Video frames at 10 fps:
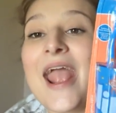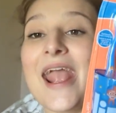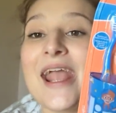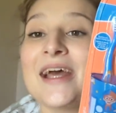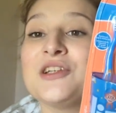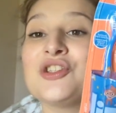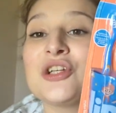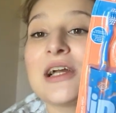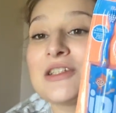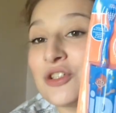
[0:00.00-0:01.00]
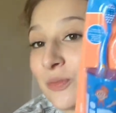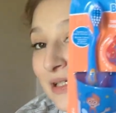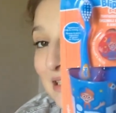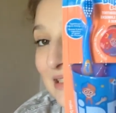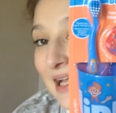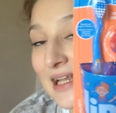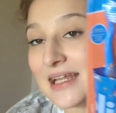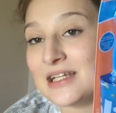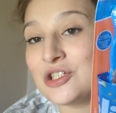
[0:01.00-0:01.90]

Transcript: And she got super excited.